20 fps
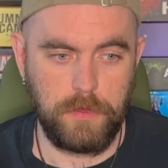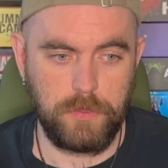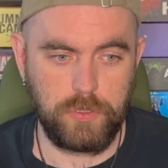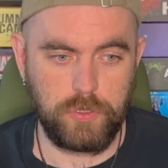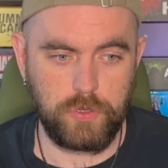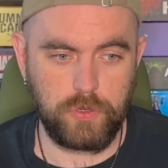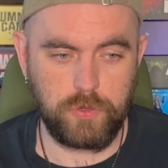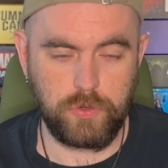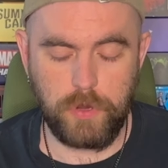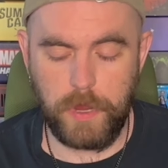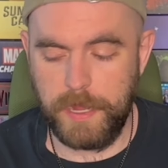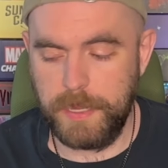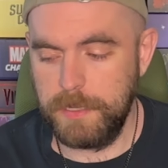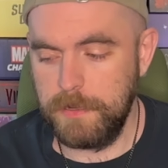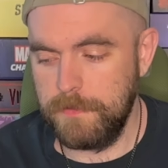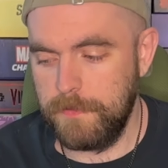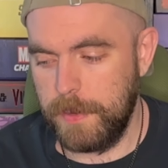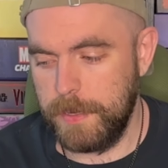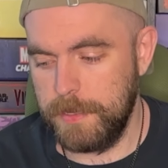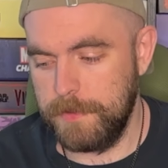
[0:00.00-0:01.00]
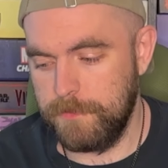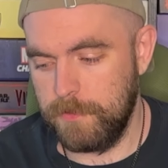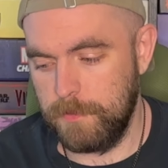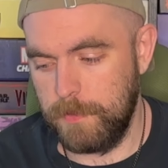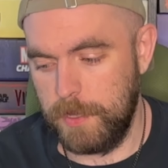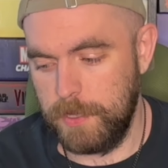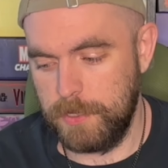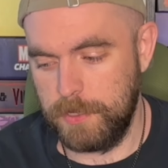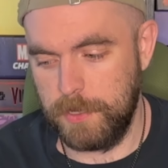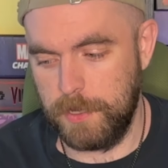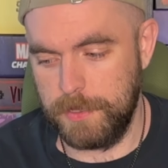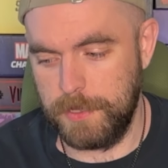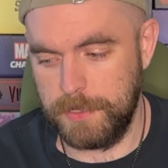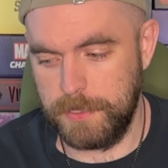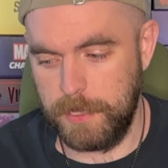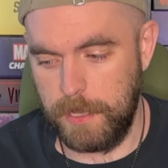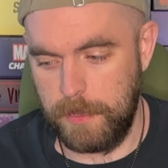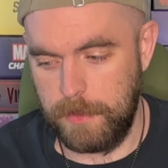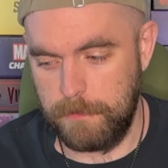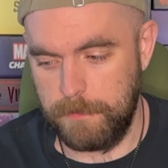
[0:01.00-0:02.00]
trying to find information on this
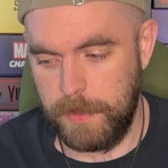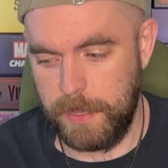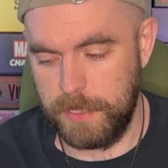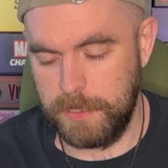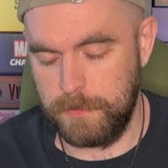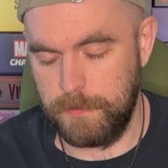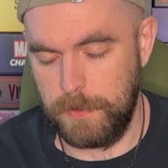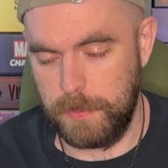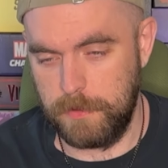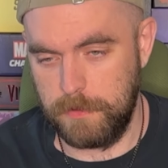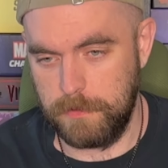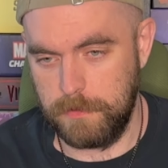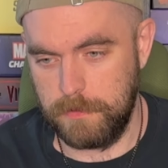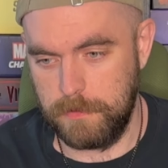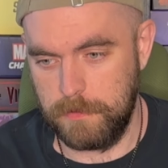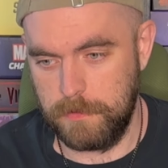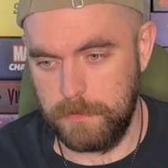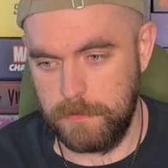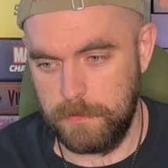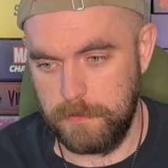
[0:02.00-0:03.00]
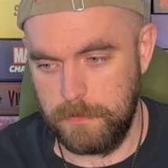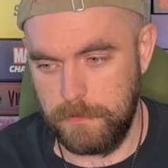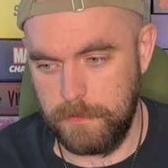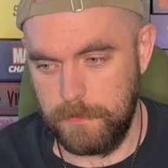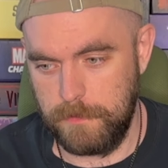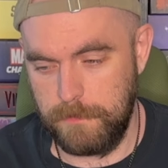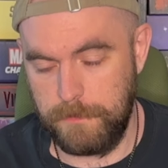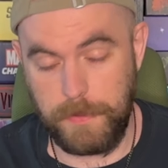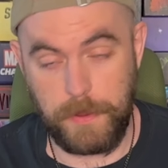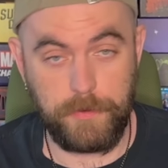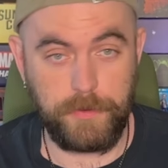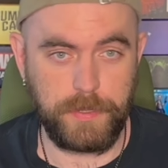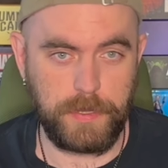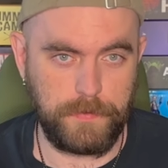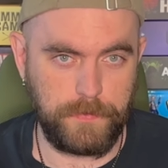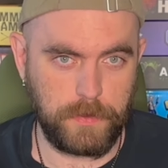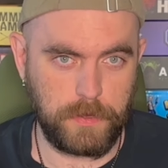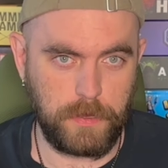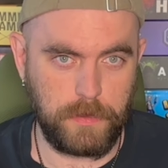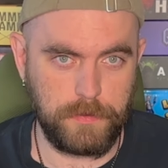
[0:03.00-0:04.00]
game has been very
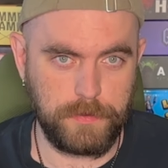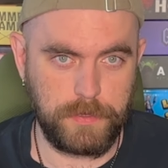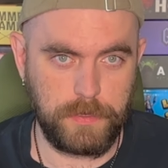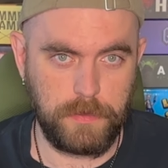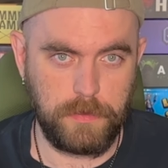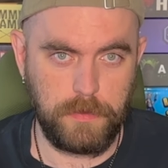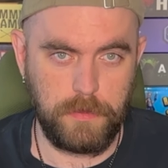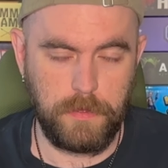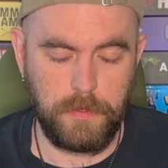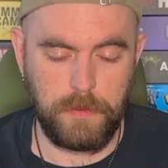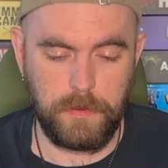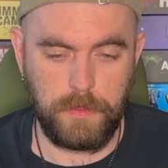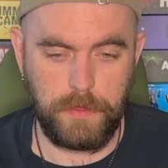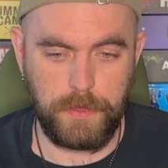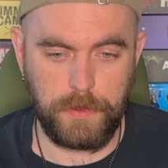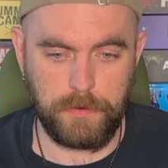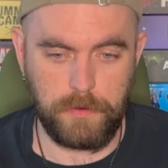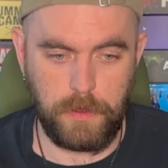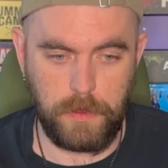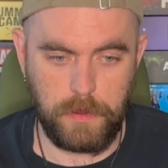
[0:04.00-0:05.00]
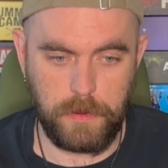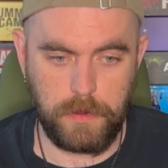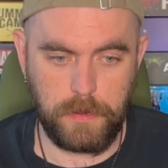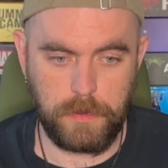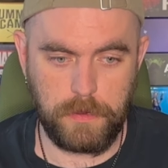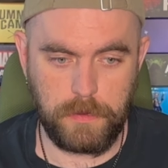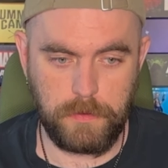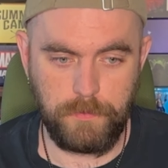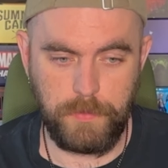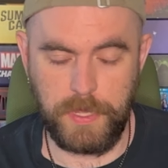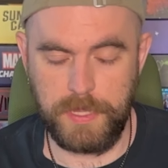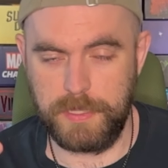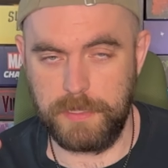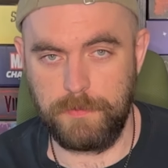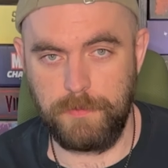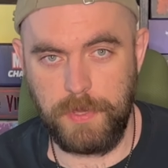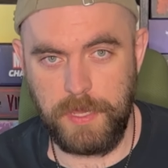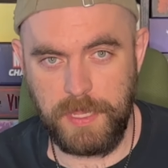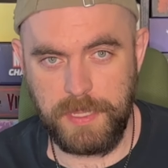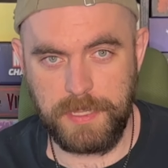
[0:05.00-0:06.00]
difficult. There are bits and
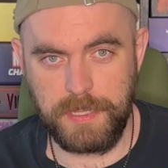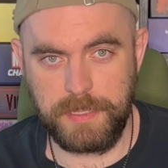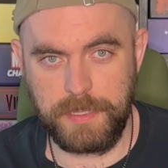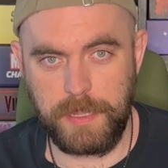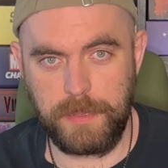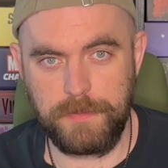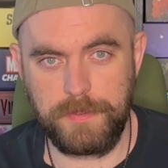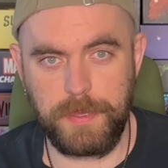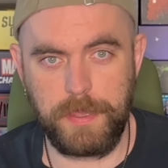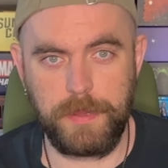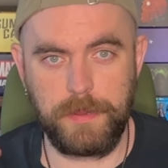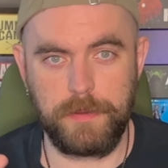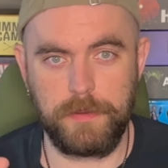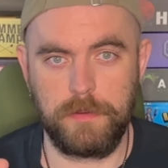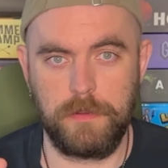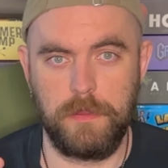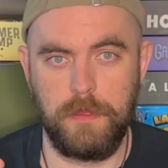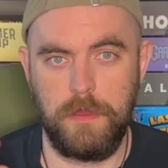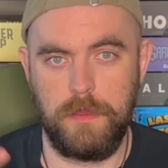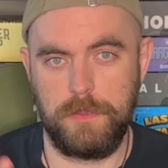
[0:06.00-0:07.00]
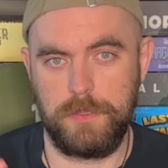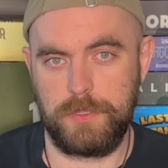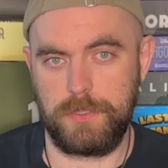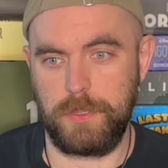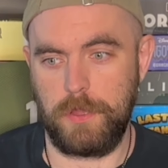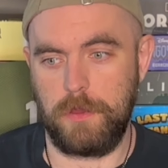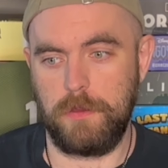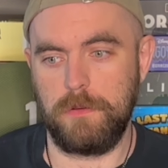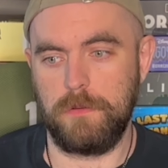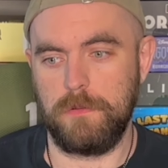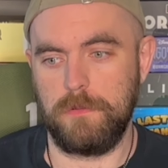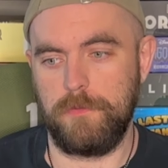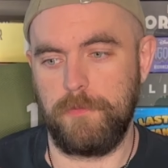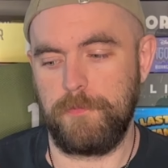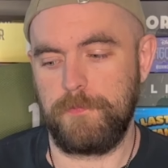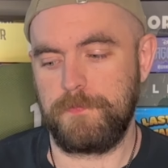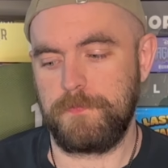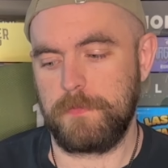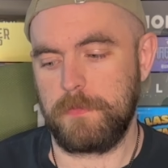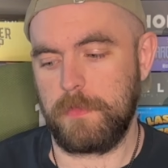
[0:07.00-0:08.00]
pieces out there, so
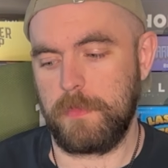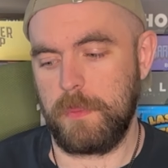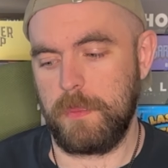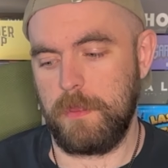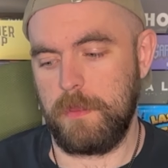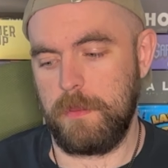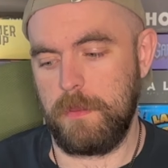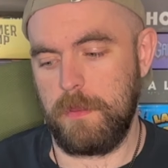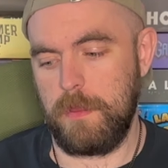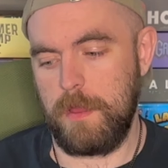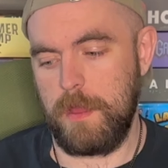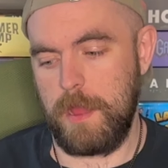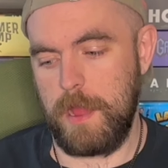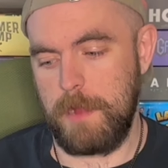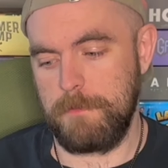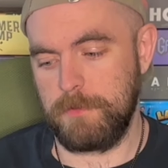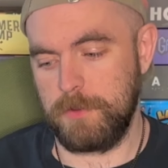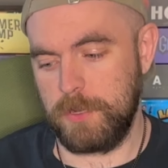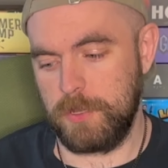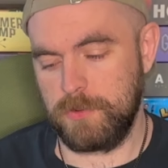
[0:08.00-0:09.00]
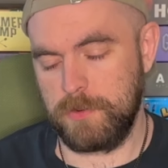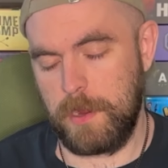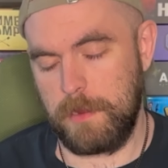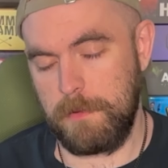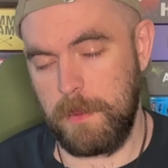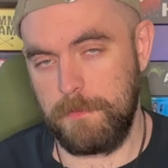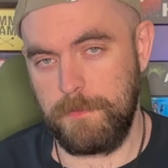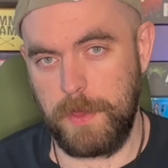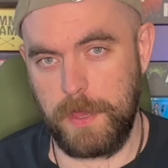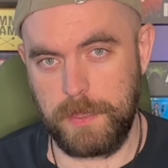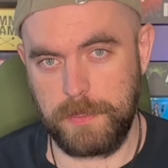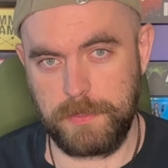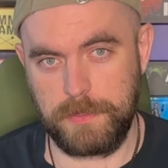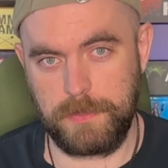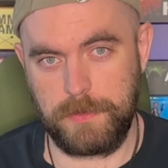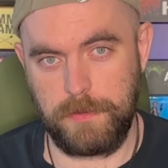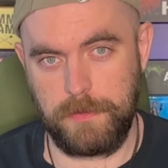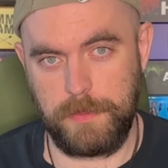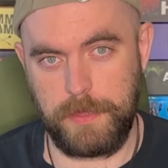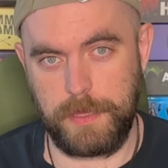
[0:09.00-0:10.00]
I'm going to try my
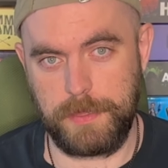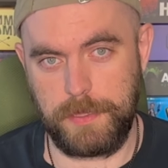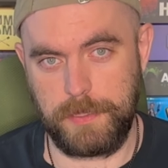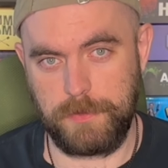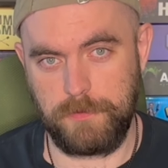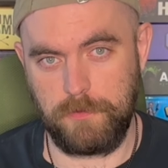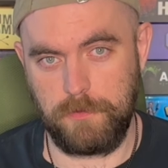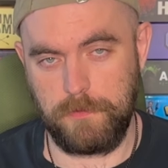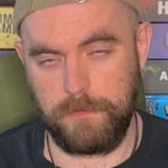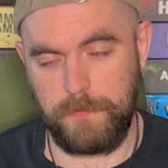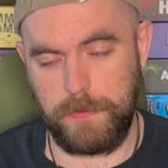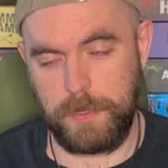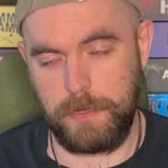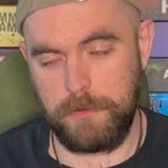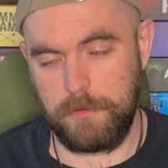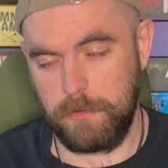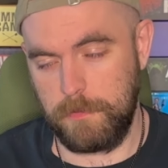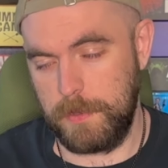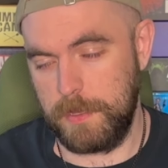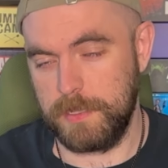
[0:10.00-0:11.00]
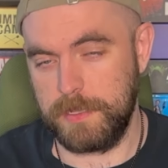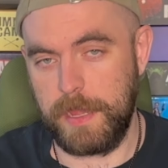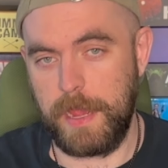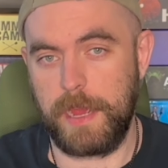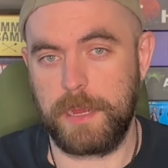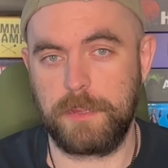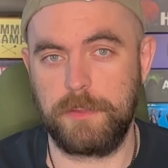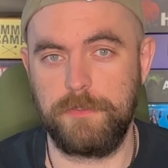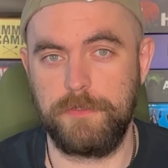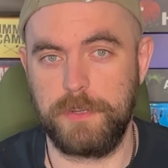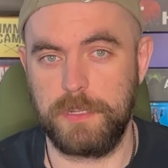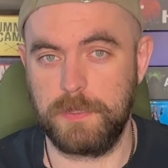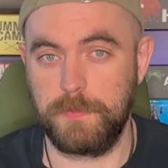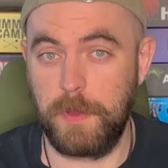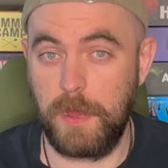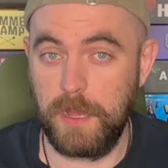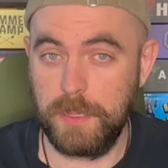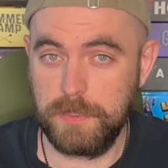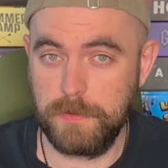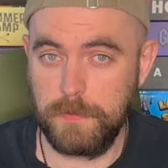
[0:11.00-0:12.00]
best that this video will be as accurate as
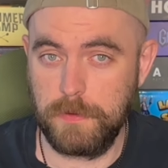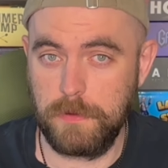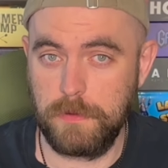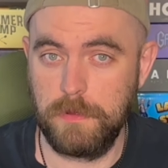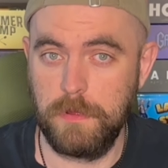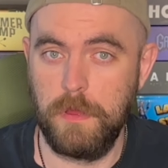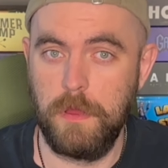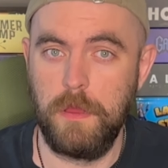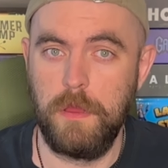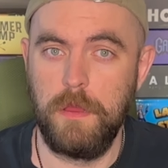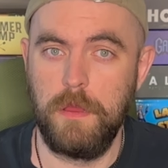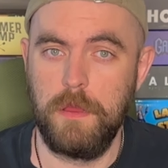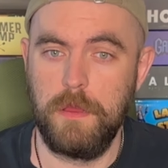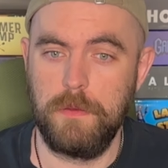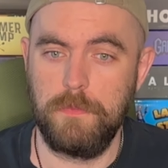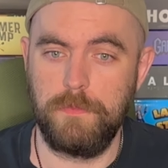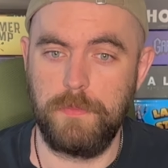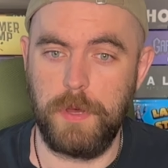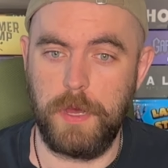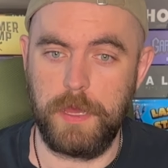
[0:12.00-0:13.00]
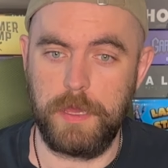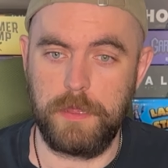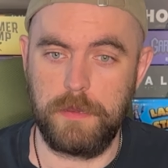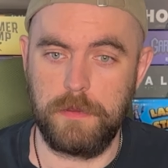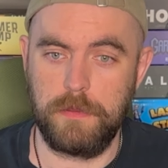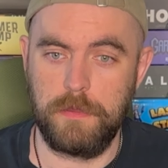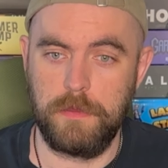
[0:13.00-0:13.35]
possible. But